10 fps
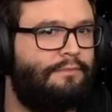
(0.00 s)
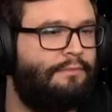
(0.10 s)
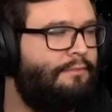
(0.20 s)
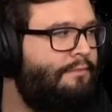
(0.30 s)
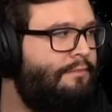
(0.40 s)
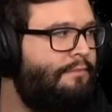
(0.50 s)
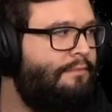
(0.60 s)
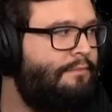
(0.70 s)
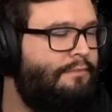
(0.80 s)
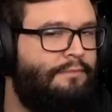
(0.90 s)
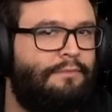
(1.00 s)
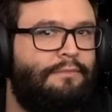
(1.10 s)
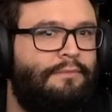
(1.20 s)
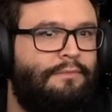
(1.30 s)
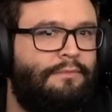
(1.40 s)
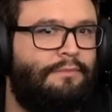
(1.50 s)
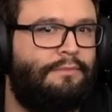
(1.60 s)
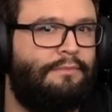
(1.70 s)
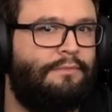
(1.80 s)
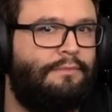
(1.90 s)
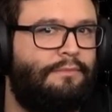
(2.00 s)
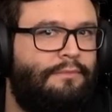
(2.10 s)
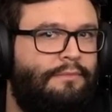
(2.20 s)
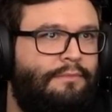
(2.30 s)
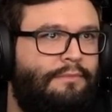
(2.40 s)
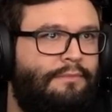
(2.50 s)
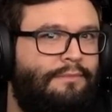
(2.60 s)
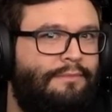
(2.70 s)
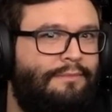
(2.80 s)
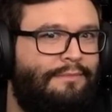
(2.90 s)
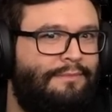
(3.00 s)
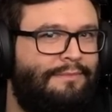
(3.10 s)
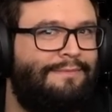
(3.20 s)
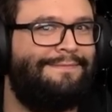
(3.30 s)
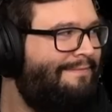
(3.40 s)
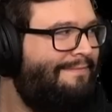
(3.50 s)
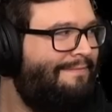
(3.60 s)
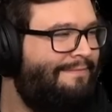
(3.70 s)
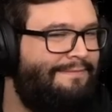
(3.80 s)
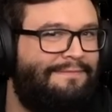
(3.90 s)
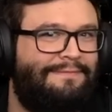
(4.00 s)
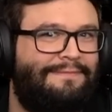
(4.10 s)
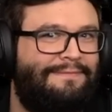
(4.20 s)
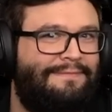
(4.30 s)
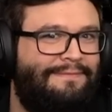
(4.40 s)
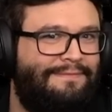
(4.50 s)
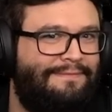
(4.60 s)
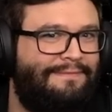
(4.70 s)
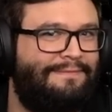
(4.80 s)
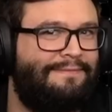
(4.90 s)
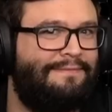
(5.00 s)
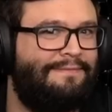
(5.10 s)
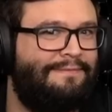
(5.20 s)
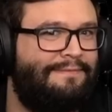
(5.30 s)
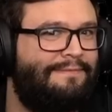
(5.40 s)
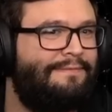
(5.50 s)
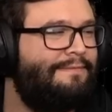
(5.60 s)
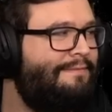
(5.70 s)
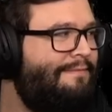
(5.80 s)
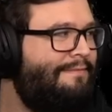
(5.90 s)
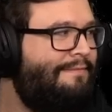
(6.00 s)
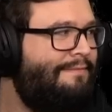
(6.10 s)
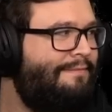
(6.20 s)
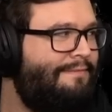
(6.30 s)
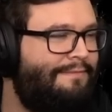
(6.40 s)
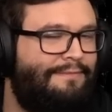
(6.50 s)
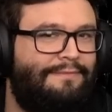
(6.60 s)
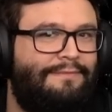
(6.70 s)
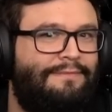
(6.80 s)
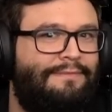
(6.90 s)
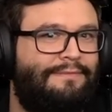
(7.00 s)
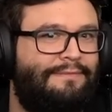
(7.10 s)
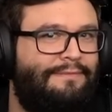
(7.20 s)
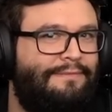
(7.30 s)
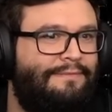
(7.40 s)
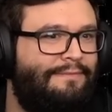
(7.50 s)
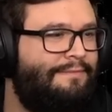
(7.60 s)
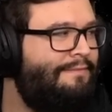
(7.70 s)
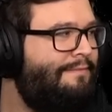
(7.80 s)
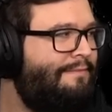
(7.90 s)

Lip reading: (not speaking)